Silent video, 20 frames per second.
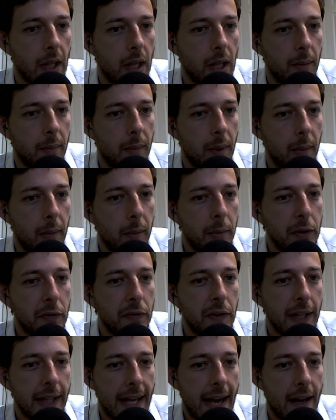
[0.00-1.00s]
Maybe move
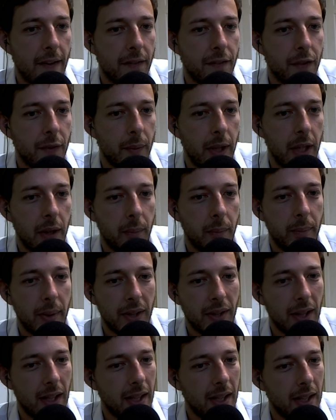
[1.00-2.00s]
like f3, but
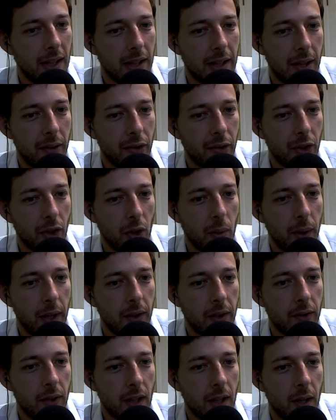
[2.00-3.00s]
then it allows the queen
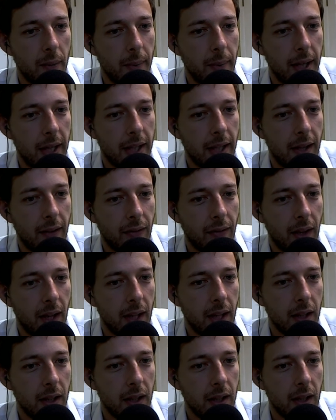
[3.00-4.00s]
to come in, and
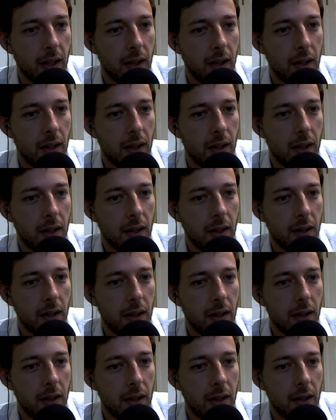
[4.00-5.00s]

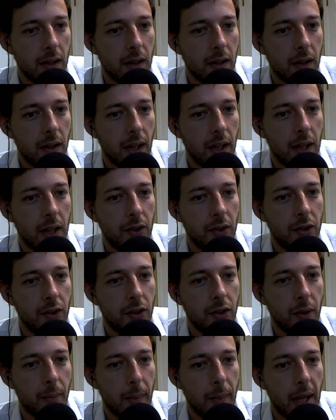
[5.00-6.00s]
then he's
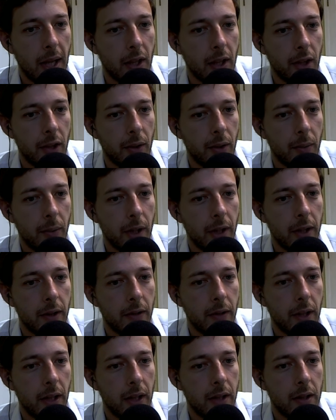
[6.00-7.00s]
just a man on the run,
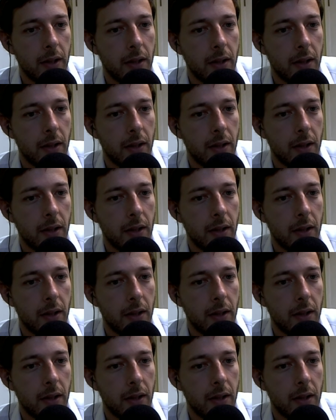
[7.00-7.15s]
right?